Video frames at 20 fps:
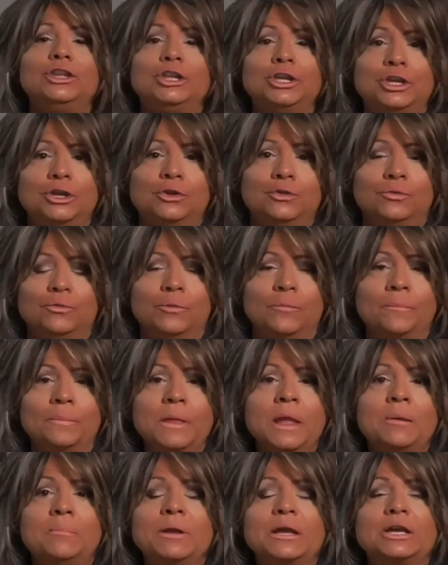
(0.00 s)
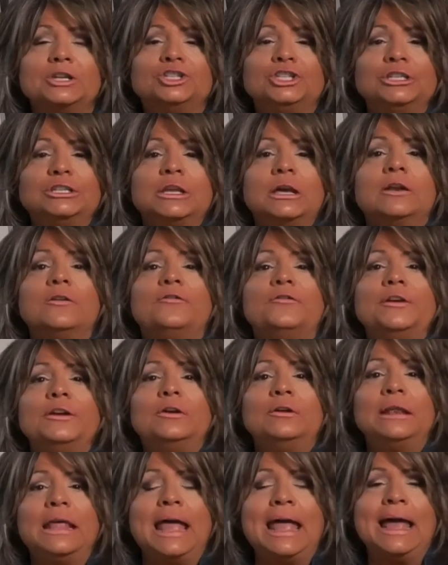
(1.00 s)
you because she's going to
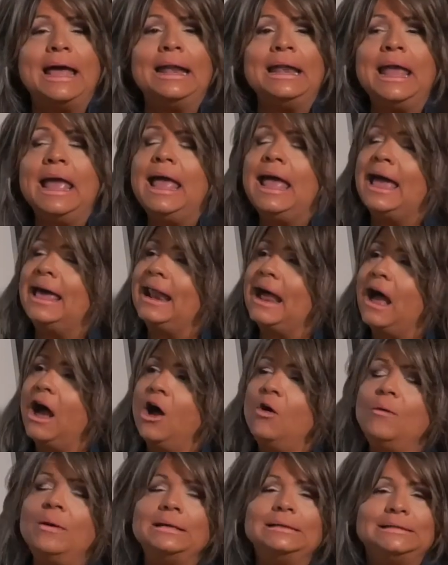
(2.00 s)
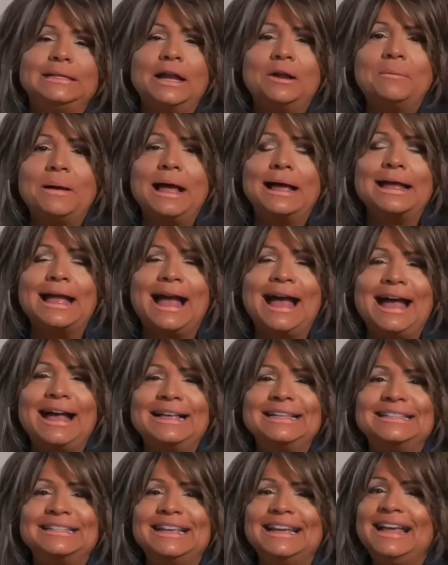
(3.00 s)
feel led. And I always tell my
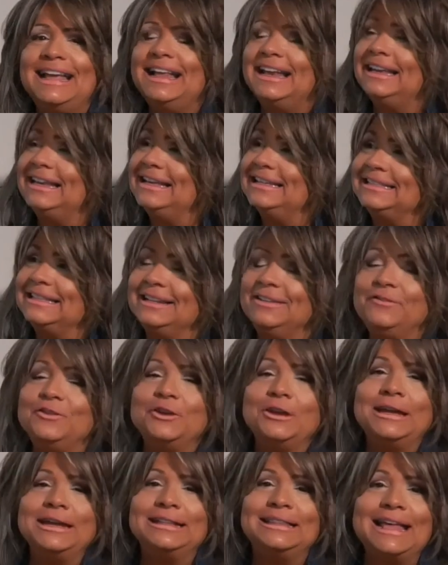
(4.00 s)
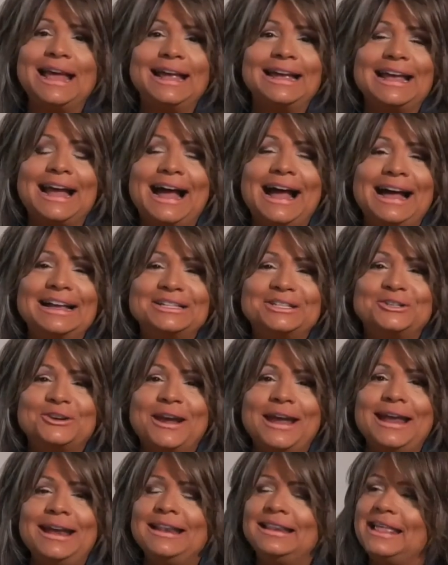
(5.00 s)
guys, listen, if you can get that guy
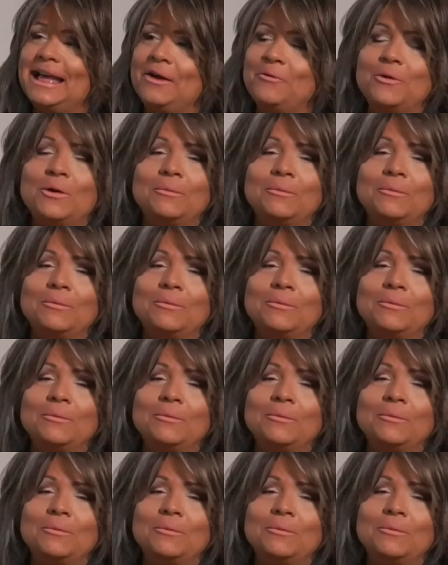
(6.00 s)
straight, that